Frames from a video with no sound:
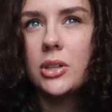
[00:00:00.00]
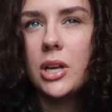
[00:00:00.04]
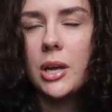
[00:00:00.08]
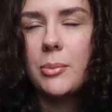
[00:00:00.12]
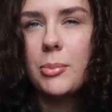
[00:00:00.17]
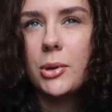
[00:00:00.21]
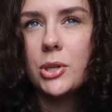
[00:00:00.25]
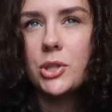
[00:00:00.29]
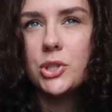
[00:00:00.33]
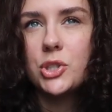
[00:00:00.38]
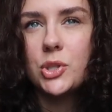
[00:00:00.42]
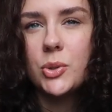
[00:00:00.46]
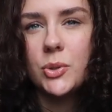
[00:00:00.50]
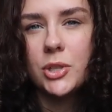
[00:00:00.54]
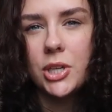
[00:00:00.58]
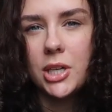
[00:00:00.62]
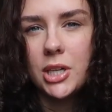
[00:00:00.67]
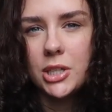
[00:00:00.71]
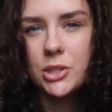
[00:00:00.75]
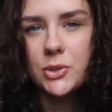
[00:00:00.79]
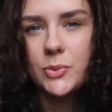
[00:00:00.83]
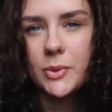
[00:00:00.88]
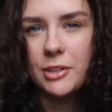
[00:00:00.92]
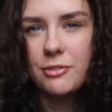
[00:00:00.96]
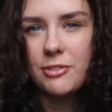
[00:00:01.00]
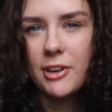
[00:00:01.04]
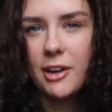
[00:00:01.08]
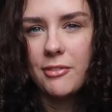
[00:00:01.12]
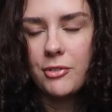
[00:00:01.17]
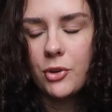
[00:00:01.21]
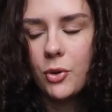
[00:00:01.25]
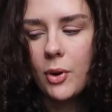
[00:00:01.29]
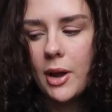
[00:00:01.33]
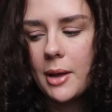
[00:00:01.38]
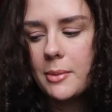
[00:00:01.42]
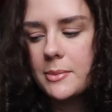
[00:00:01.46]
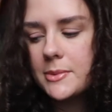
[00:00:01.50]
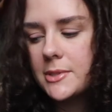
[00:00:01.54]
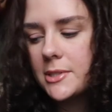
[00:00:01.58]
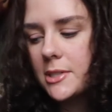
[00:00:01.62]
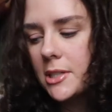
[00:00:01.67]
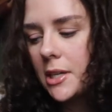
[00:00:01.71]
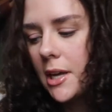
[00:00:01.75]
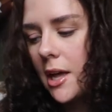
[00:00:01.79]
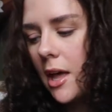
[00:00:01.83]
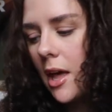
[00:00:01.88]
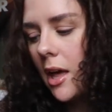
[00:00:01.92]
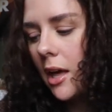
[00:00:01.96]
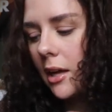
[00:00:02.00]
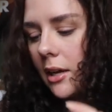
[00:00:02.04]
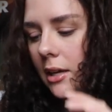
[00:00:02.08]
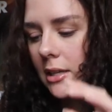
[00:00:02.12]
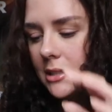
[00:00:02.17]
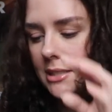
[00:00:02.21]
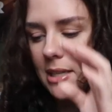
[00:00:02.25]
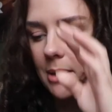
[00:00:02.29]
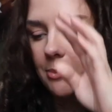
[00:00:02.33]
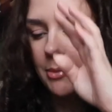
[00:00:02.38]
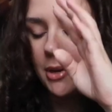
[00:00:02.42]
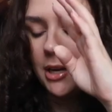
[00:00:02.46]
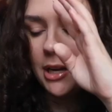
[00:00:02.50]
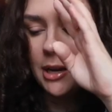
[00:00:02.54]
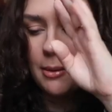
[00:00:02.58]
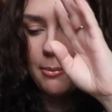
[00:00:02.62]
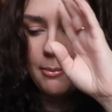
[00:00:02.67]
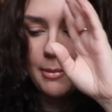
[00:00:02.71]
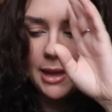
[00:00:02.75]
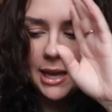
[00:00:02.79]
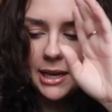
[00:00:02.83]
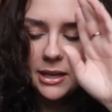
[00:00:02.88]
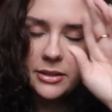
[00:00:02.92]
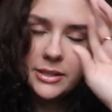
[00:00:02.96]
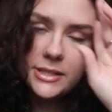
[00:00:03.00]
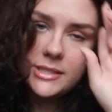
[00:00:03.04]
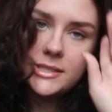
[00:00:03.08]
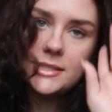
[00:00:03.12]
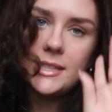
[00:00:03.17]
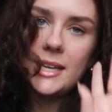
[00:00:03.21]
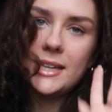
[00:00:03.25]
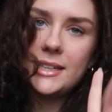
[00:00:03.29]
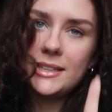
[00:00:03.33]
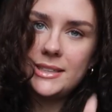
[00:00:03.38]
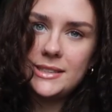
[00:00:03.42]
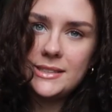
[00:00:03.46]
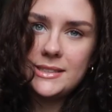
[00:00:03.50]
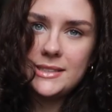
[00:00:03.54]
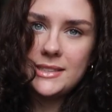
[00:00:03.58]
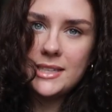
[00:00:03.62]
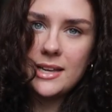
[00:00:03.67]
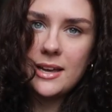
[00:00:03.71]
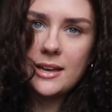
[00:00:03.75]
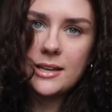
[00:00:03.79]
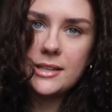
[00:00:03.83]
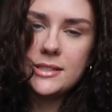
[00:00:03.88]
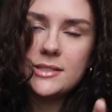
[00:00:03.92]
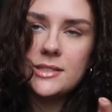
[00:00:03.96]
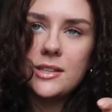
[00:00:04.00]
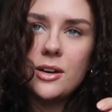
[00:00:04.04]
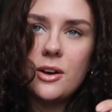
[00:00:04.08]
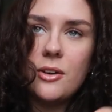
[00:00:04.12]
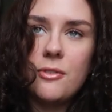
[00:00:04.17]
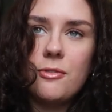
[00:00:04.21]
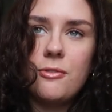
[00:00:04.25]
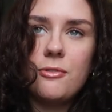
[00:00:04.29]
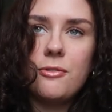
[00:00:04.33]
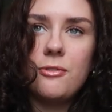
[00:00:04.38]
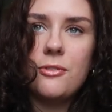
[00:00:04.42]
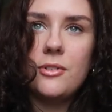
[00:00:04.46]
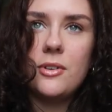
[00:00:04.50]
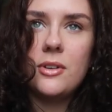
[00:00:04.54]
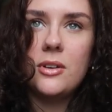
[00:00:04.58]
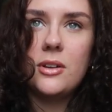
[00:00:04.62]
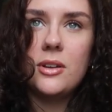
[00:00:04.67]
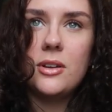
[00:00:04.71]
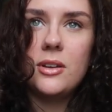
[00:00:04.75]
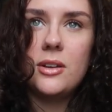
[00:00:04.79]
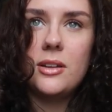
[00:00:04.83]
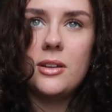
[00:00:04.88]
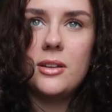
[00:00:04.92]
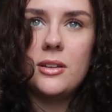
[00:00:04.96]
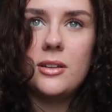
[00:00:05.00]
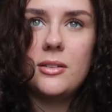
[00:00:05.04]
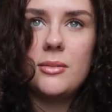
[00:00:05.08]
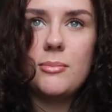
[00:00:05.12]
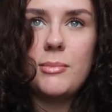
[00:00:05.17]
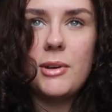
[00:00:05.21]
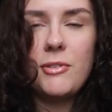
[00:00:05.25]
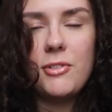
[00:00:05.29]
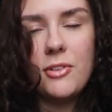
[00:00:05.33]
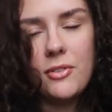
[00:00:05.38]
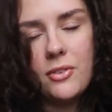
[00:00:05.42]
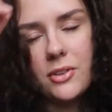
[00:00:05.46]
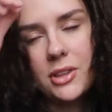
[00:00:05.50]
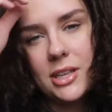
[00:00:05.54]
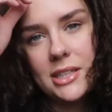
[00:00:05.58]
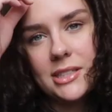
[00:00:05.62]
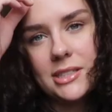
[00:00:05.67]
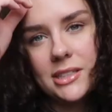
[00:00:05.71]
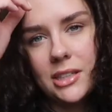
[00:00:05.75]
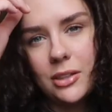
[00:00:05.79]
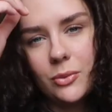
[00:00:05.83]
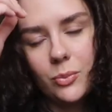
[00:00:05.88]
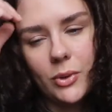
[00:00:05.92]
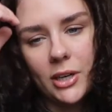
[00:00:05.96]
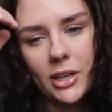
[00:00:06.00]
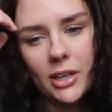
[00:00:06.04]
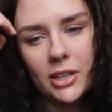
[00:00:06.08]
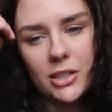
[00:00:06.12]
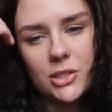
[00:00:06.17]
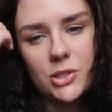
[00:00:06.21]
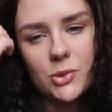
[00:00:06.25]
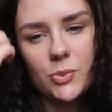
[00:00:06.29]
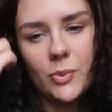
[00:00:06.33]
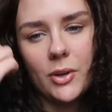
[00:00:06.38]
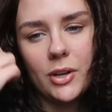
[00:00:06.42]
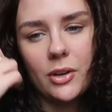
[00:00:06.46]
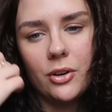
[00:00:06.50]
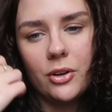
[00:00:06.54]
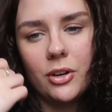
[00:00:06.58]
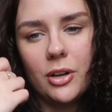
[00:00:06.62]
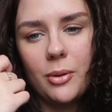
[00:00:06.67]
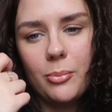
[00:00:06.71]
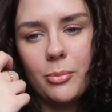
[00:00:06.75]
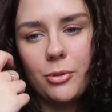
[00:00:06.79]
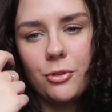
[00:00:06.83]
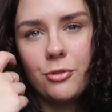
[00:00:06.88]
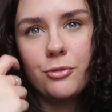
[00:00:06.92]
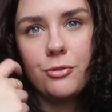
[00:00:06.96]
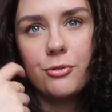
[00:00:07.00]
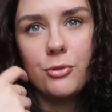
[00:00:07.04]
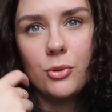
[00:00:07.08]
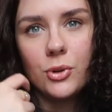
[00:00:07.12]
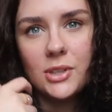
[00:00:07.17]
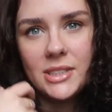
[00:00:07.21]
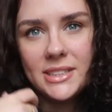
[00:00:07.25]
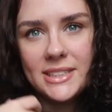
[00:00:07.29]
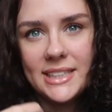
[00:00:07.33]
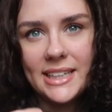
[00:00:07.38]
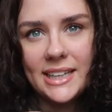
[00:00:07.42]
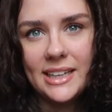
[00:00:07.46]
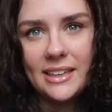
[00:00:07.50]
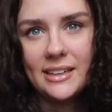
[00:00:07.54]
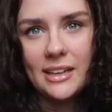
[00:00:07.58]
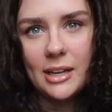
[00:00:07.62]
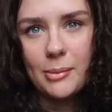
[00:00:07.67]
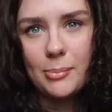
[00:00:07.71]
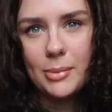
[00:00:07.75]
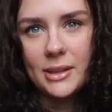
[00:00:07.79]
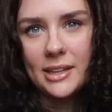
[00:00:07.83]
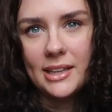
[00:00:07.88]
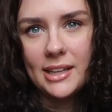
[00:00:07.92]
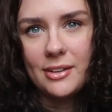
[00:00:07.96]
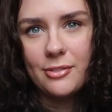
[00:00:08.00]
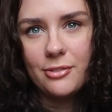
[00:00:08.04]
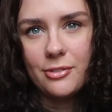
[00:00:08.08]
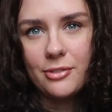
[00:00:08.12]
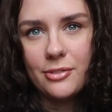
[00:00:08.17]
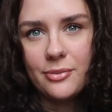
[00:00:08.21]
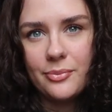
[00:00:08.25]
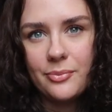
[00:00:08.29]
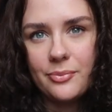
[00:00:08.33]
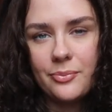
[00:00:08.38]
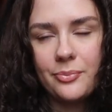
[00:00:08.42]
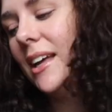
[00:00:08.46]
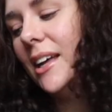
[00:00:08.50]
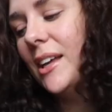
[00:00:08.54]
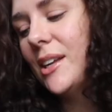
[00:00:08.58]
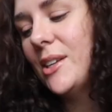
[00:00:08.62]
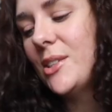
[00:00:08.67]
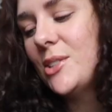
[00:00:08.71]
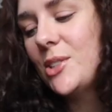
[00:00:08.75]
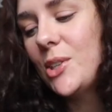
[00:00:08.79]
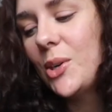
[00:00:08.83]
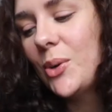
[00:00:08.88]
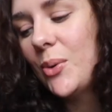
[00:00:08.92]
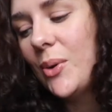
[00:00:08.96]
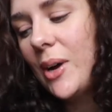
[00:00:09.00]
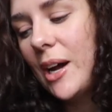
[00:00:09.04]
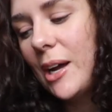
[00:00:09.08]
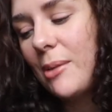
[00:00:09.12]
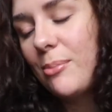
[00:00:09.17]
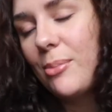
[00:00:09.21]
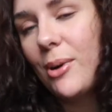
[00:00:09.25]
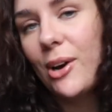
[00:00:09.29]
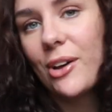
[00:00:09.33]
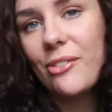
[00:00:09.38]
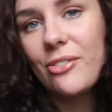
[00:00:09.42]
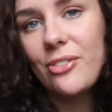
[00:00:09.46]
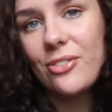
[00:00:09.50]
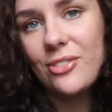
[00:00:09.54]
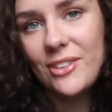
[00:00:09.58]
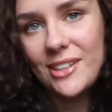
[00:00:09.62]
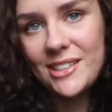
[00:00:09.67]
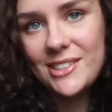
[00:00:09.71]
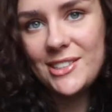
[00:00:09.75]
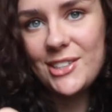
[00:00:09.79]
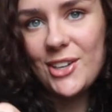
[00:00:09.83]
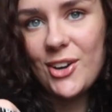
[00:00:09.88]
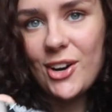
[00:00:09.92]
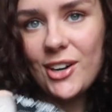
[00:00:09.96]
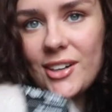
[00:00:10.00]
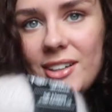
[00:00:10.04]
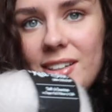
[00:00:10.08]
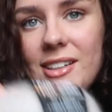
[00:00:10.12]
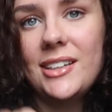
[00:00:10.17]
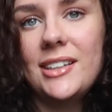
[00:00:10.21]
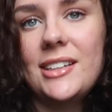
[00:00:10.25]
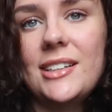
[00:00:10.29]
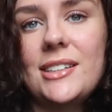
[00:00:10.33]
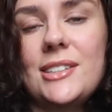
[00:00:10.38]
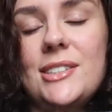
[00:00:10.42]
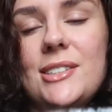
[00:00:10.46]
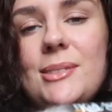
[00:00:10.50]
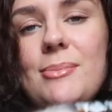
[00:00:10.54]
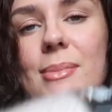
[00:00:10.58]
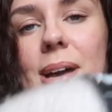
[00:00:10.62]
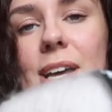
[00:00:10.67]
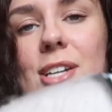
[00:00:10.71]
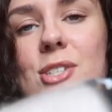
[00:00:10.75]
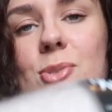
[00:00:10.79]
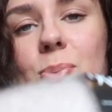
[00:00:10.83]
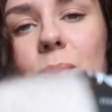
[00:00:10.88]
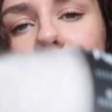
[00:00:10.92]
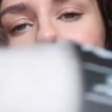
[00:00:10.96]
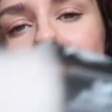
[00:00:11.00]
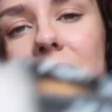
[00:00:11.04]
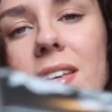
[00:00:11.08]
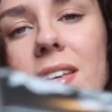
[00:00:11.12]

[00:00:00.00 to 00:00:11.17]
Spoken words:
I bought 225 grams because I'm gonna make the second size of My Favorite Things Knitwear sweater number 14, I believe. So I bought this yarn to match with